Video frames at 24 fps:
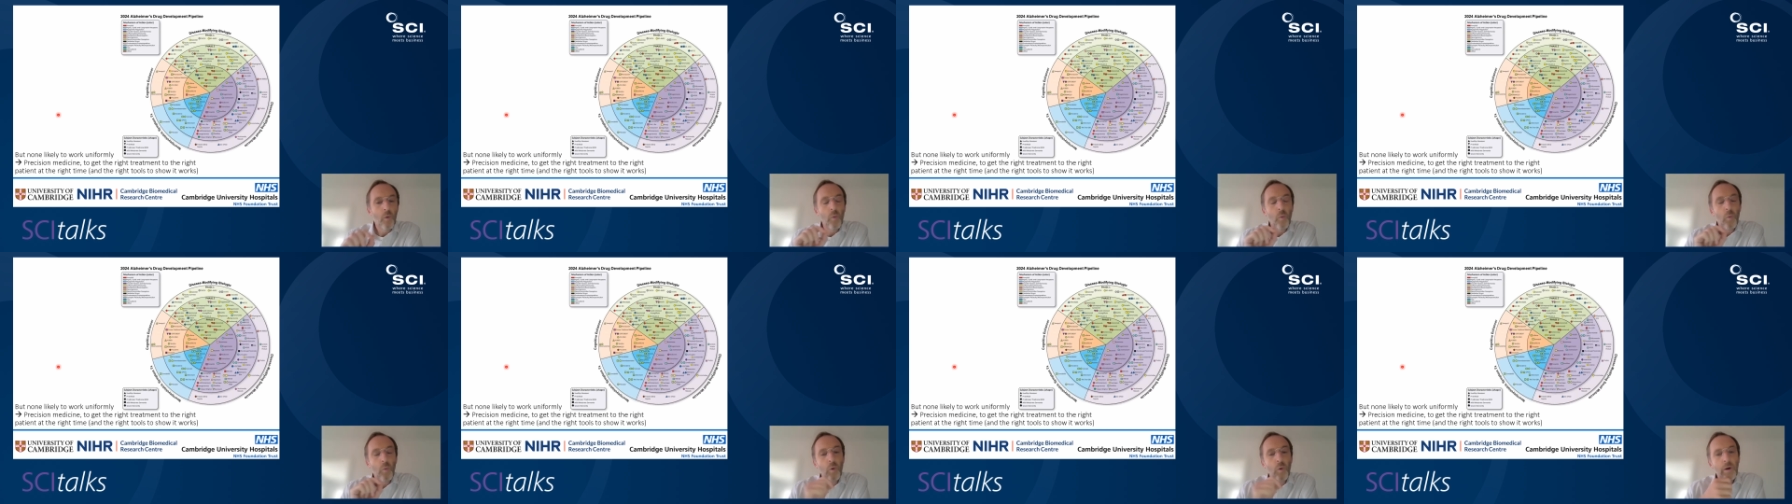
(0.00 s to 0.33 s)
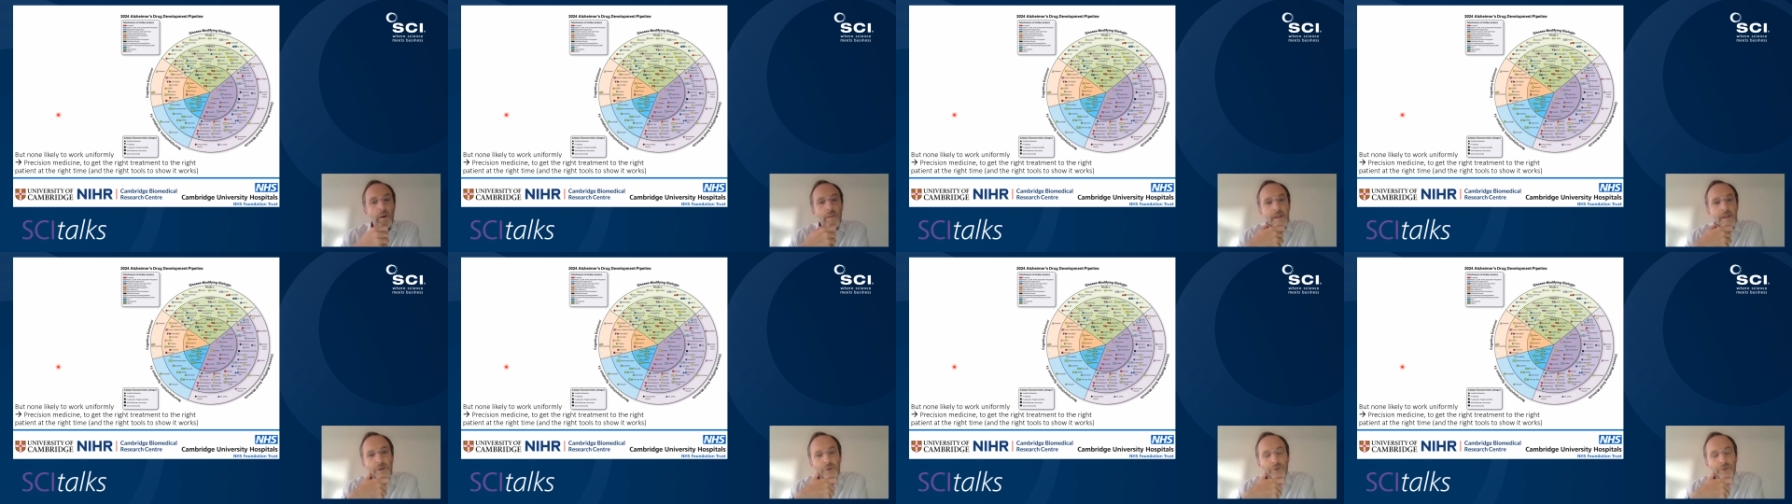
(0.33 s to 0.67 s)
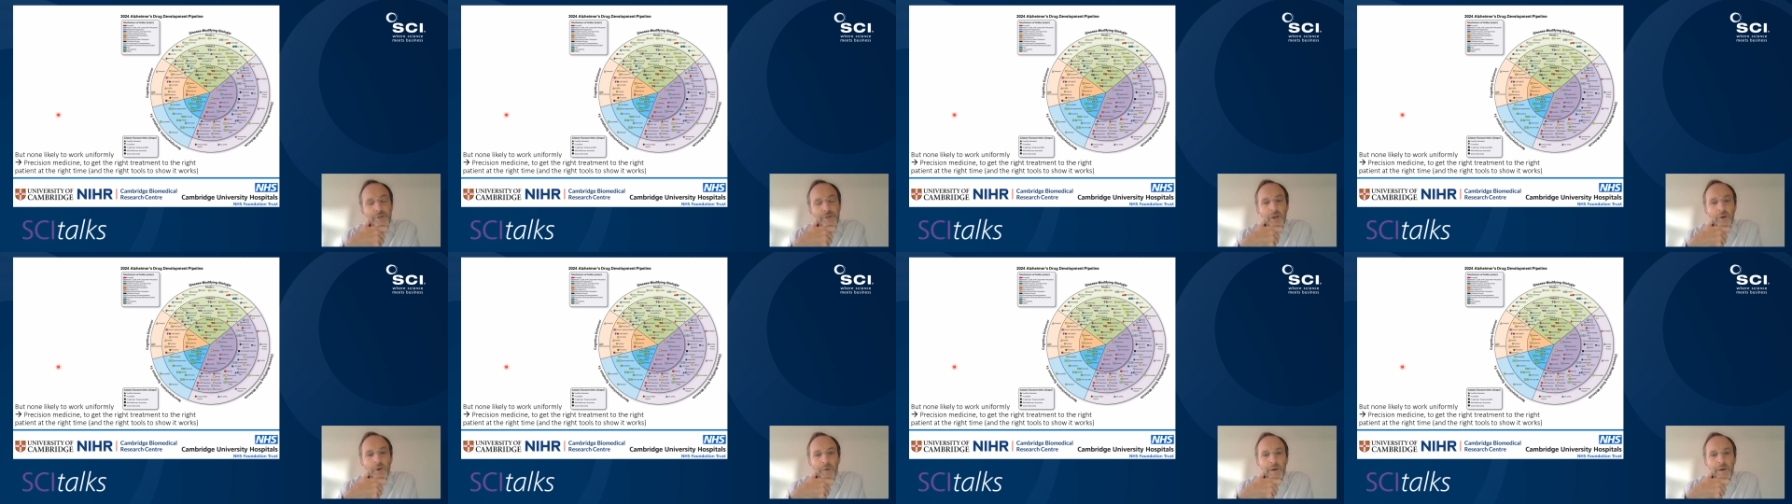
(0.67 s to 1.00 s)
One of the
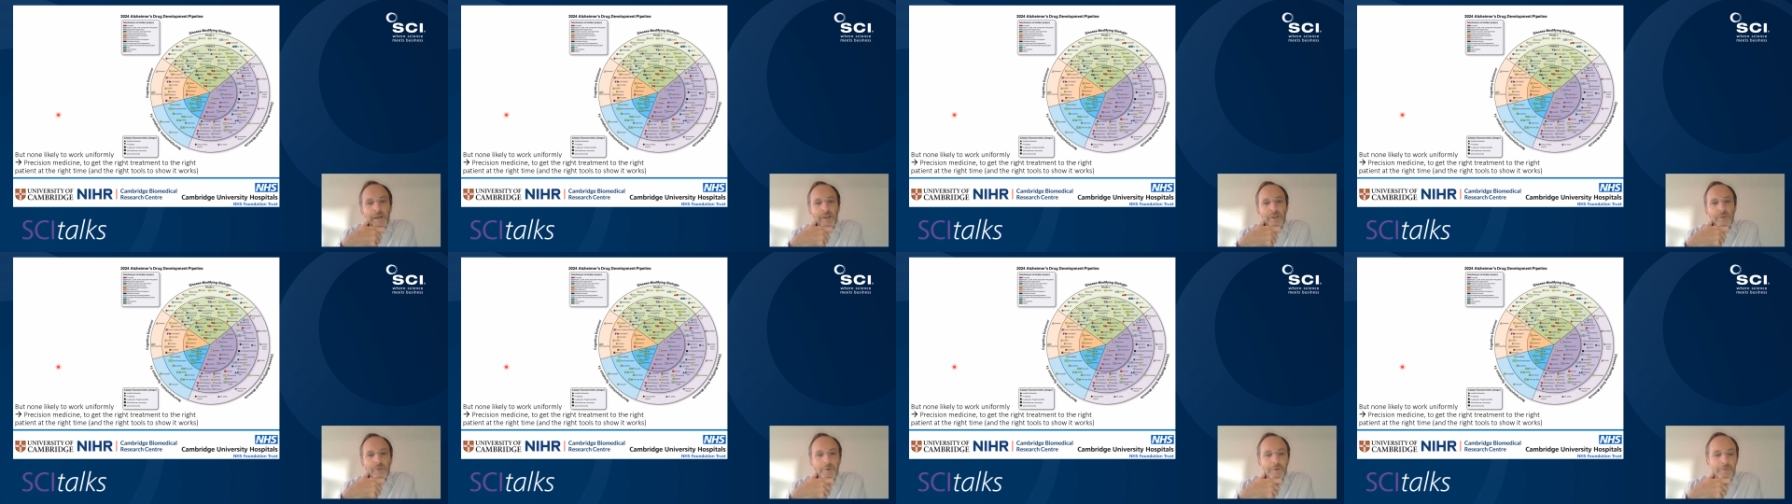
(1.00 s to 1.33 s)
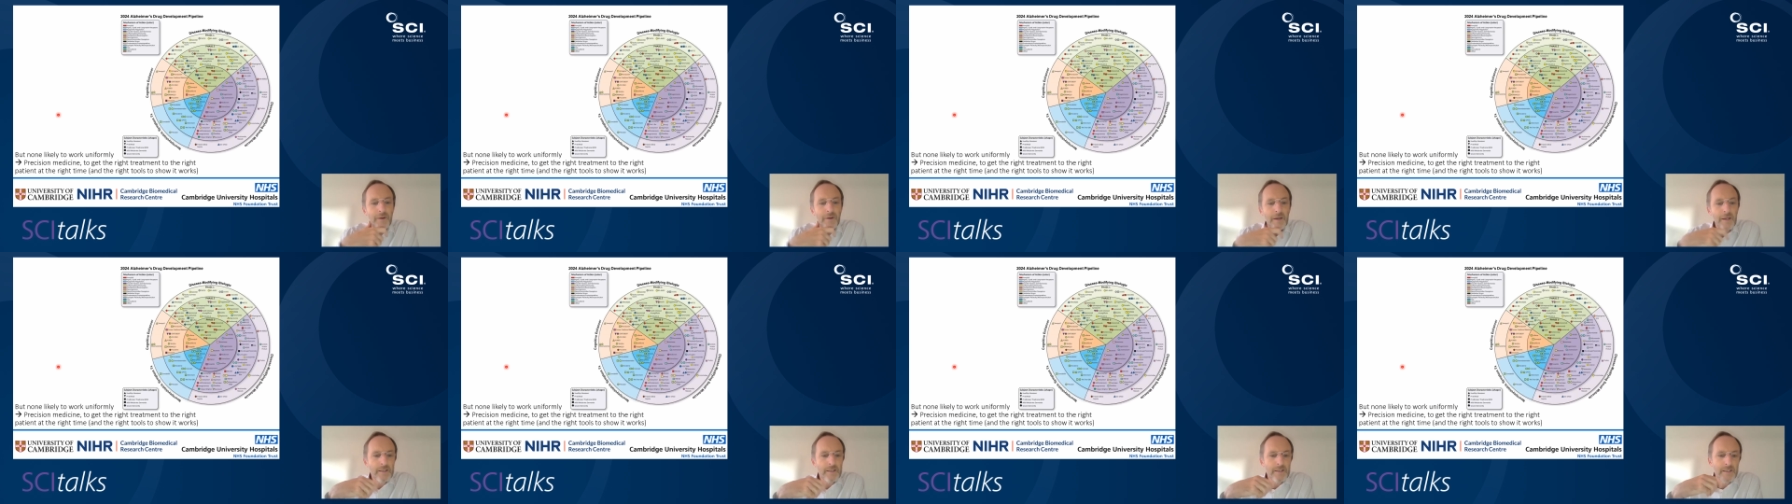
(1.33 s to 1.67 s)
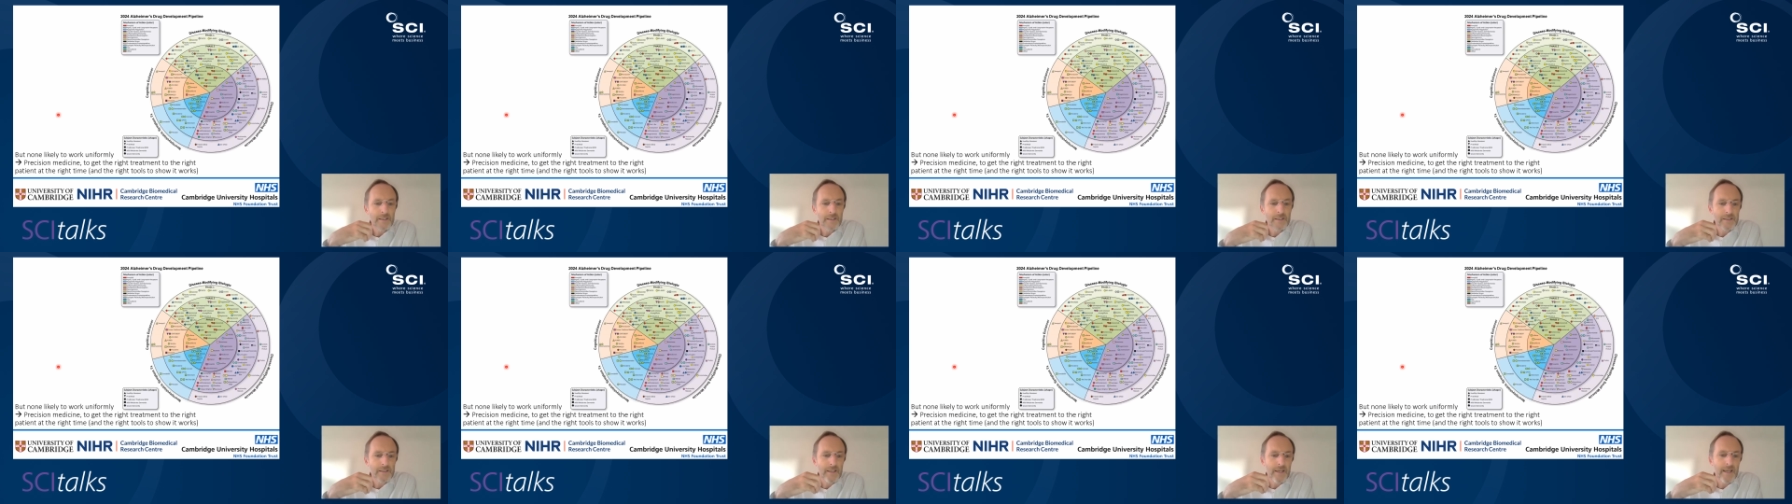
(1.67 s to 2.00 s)
interesting questions we face
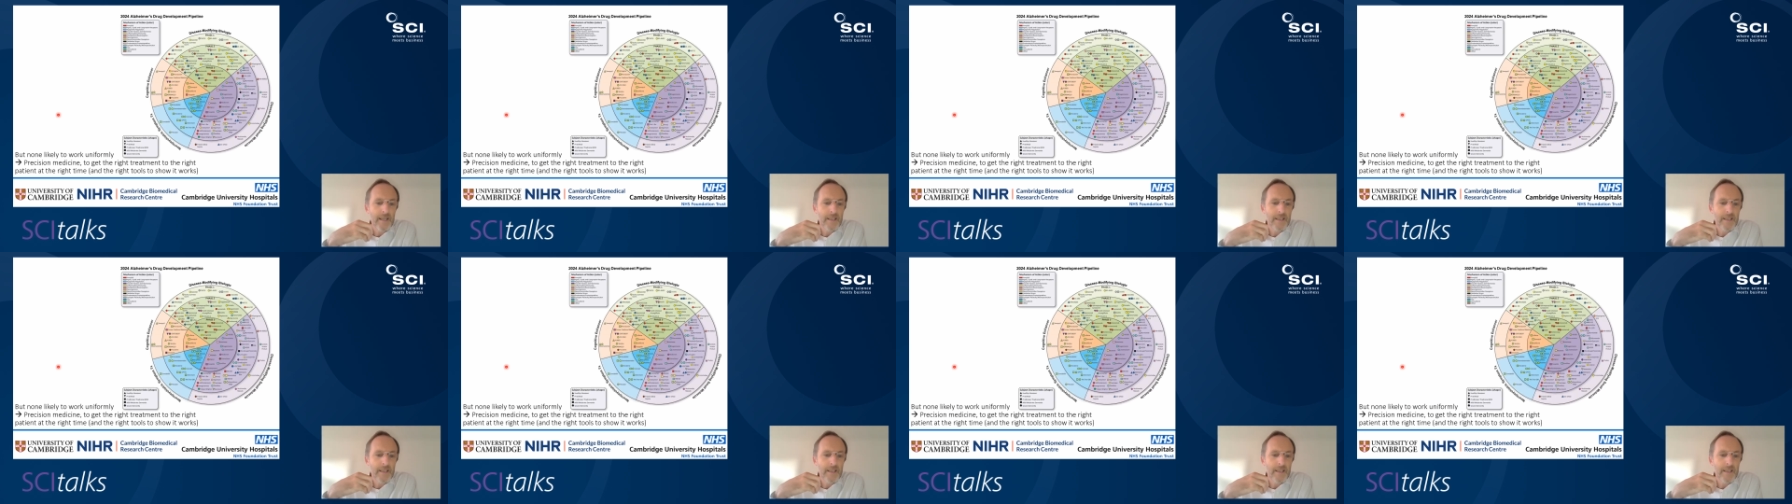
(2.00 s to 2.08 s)
is